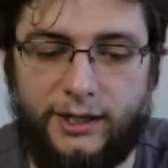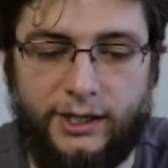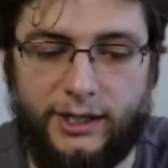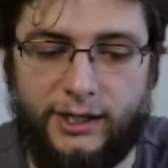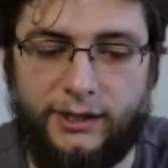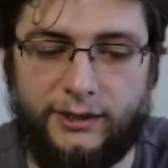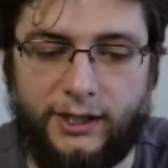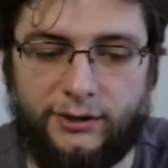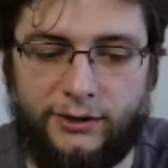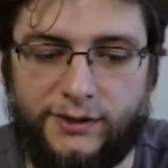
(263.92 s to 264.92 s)
E
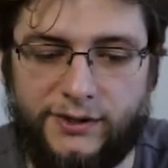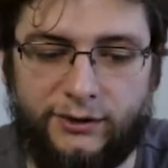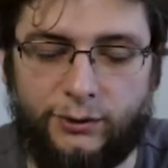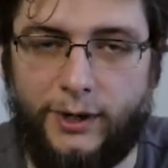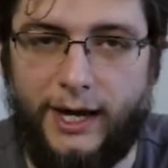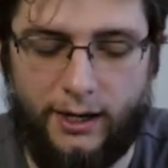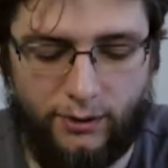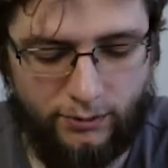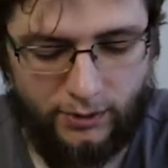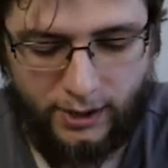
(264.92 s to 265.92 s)
that turns into
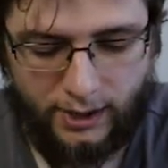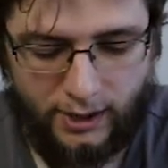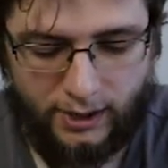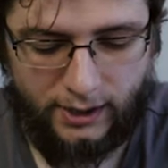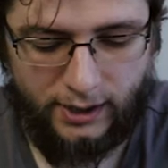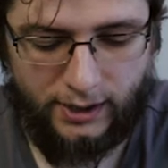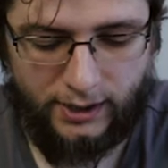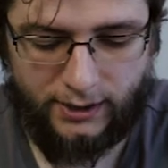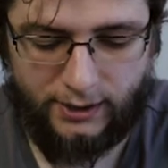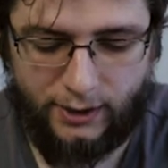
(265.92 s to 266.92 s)
L,
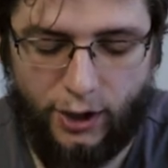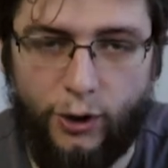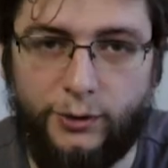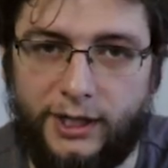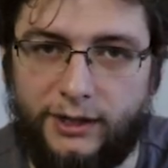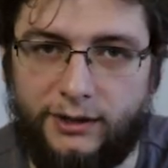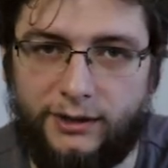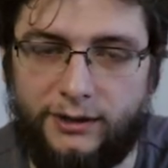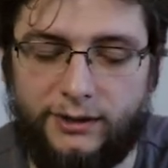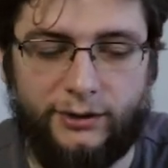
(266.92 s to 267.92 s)
O that
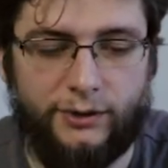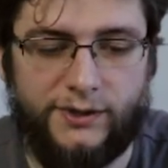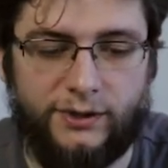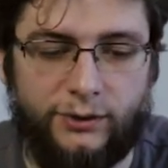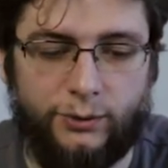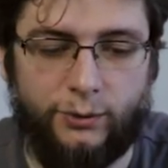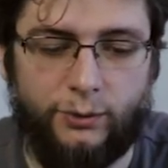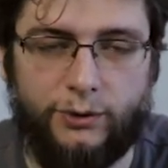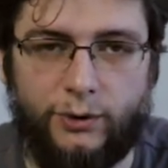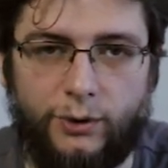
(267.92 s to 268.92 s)
turns
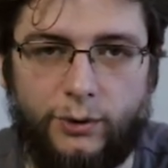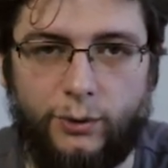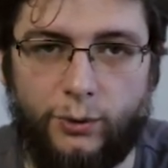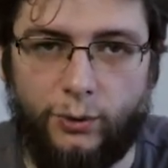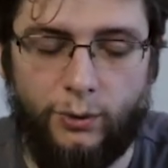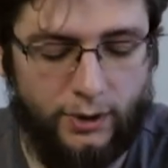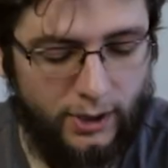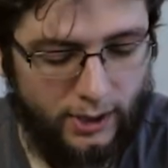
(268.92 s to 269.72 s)
into U,